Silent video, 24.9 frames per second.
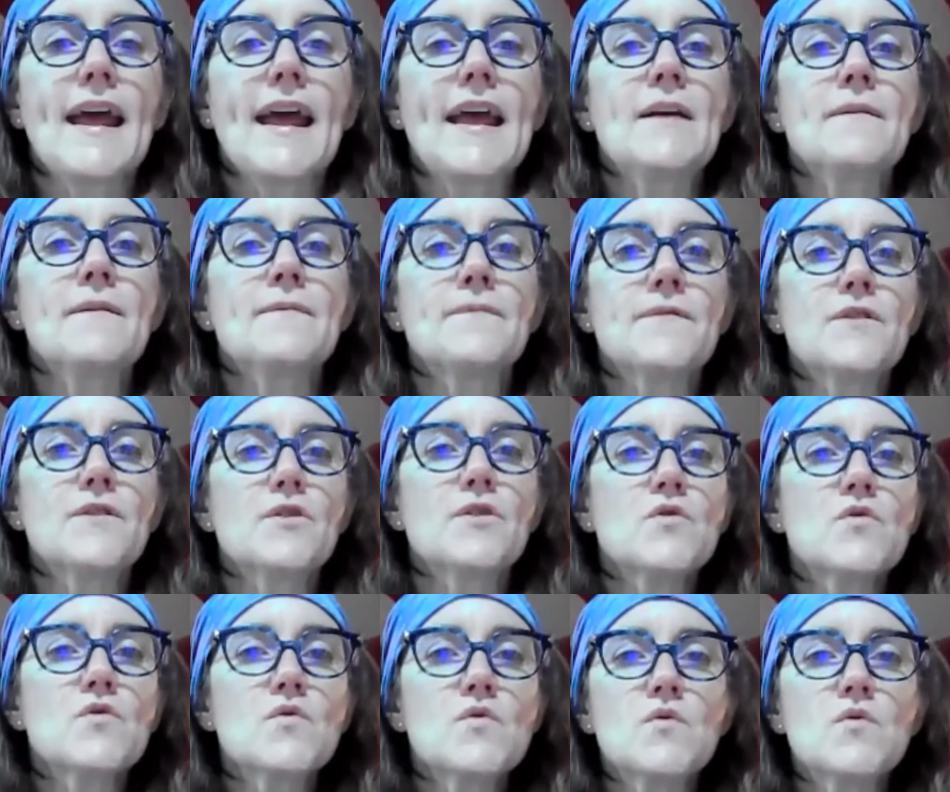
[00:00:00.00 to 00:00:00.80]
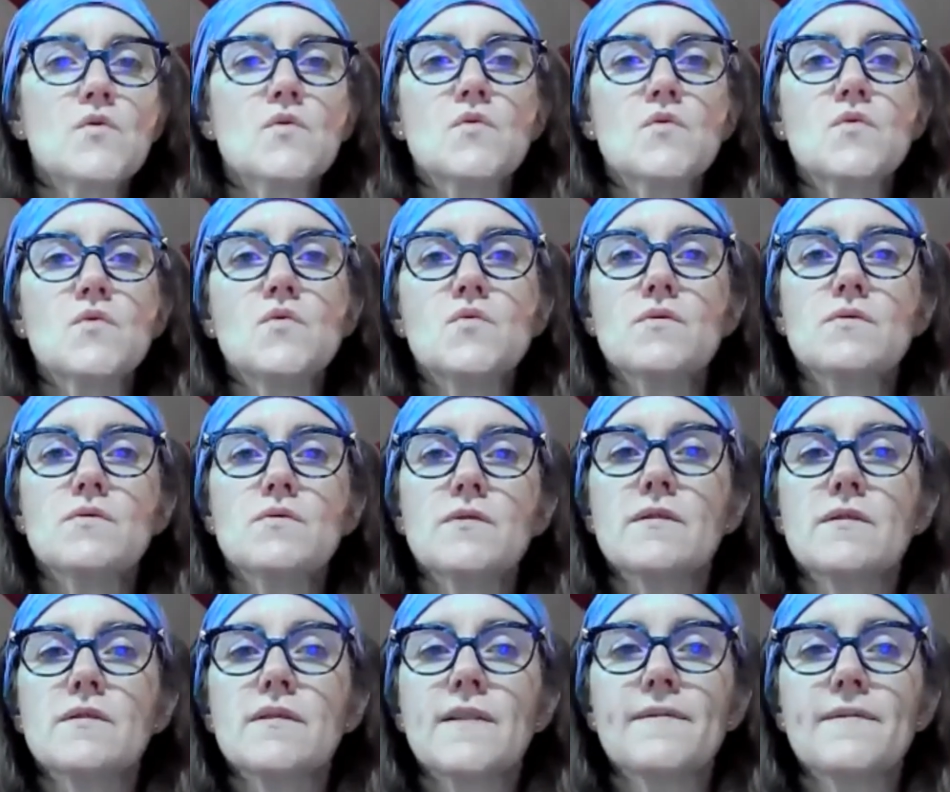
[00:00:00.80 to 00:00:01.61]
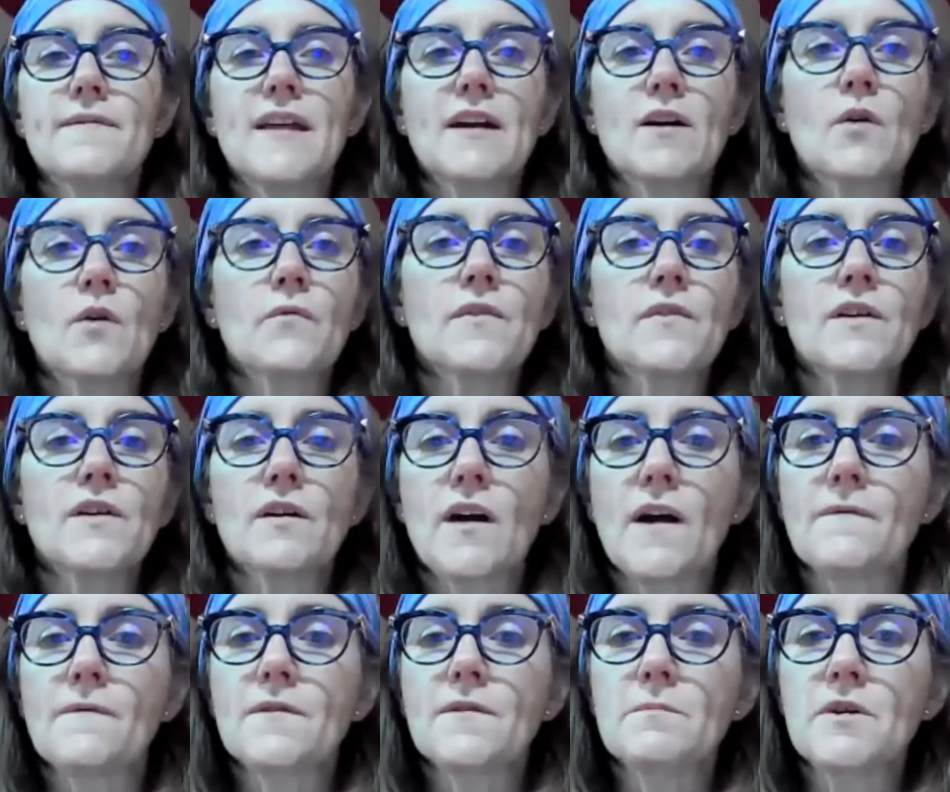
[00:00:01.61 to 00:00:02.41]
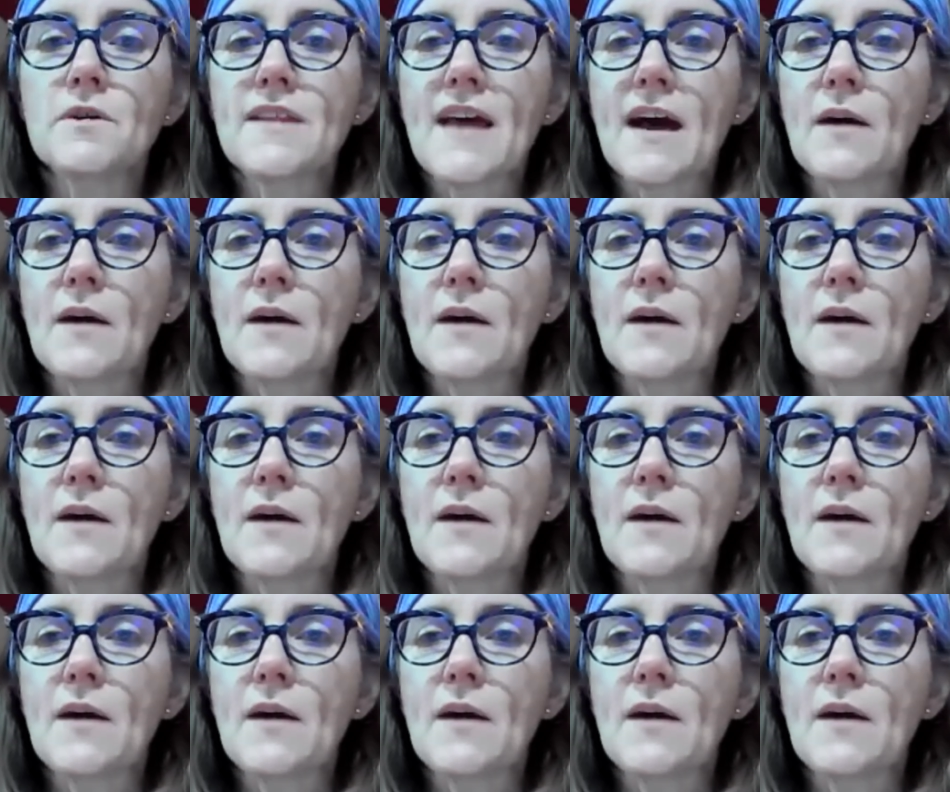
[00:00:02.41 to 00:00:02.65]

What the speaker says: If they don't feel comfortable